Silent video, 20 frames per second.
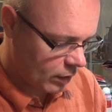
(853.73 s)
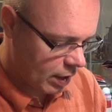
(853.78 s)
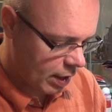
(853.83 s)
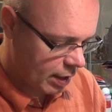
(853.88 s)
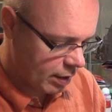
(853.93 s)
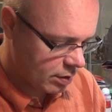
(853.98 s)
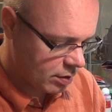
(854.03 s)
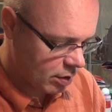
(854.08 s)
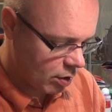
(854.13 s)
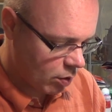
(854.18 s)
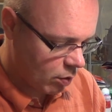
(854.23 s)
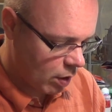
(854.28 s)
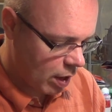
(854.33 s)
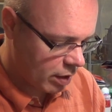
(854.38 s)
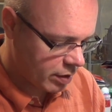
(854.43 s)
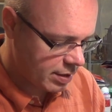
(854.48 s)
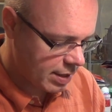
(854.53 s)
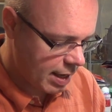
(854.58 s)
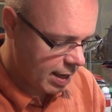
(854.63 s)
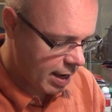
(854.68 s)
And so
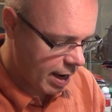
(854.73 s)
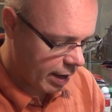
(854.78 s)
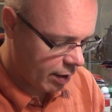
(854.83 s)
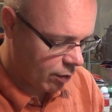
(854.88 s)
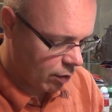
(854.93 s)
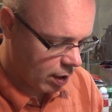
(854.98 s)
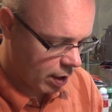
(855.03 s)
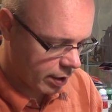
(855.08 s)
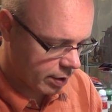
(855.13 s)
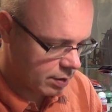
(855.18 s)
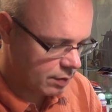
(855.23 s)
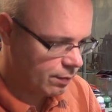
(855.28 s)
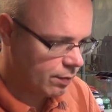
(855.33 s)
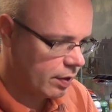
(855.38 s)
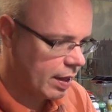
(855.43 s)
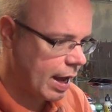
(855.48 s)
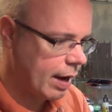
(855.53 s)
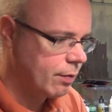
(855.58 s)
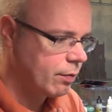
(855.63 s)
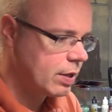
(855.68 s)
I'll say Necrons
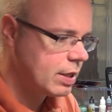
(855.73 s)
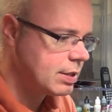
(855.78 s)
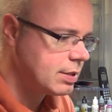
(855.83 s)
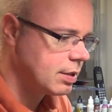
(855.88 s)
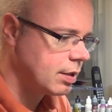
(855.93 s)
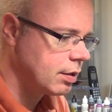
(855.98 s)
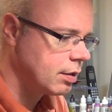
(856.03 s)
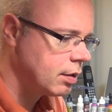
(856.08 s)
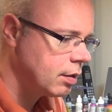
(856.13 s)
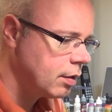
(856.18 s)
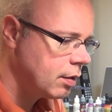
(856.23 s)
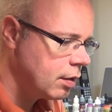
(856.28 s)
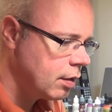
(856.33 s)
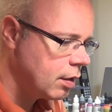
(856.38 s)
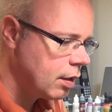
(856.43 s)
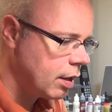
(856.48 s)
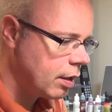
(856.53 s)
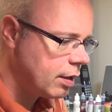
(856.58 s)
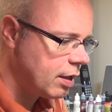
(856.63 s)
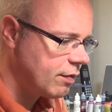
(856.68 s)
for that reason,
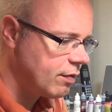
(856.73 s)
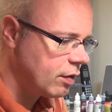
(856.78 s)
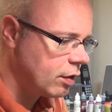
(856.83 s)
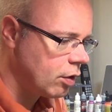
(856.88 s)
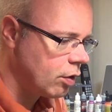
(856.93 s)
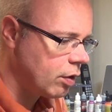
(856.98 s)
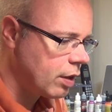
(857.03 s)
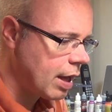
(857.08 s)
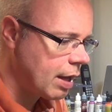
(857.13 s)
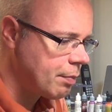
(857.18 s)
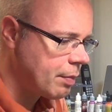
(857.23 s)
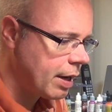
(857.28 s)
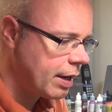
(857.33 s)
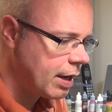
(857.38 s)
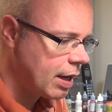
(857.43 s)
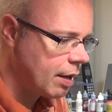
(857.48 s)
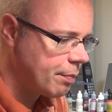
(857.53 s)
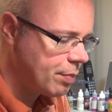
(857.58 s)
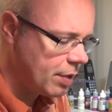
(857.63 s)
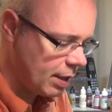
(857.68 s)
even though that
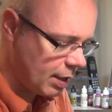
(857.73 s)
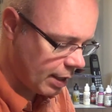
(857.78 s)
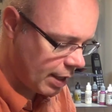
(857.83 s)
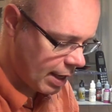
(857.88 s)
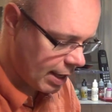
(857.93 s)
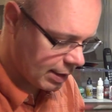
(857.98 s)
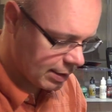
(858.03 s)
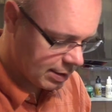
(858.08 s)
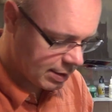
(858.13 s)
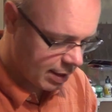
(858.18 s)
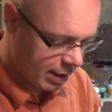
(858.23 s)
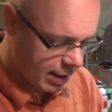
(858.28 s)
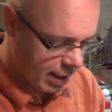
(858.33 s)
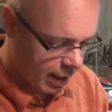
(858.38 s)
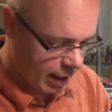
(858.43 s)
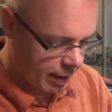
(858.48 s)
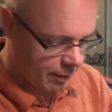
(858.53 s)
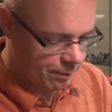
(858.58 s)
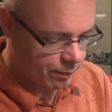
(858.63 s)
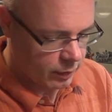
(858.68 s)
might not be the case
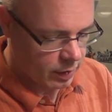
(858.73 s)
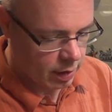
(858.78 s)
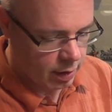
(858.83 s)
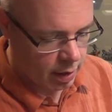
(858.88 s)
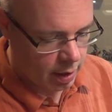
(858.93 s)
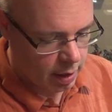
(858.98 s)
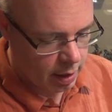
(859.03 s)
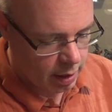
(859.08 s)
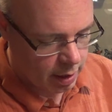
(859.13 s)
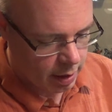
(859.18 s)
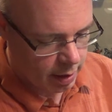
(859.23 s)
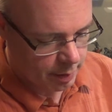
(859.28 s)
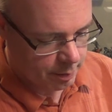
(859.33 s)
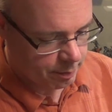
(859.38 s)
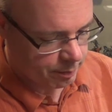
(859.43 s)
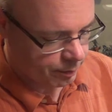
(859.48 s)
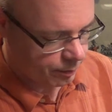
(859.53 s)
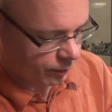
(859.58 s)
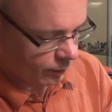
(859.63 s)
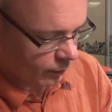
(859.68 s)
today. And